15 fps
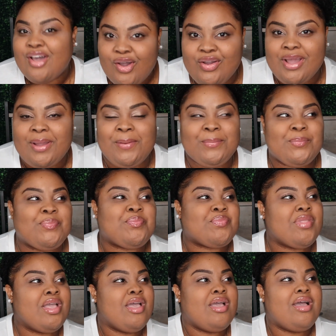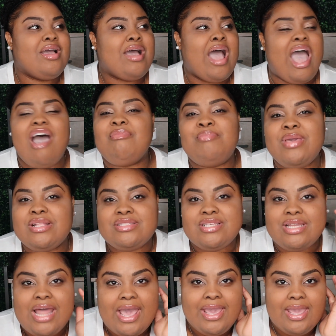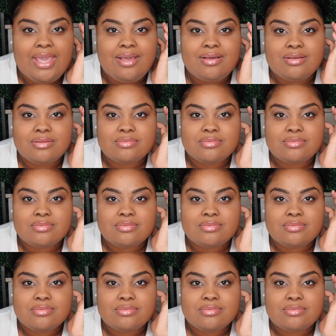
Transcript: okay? I've been to like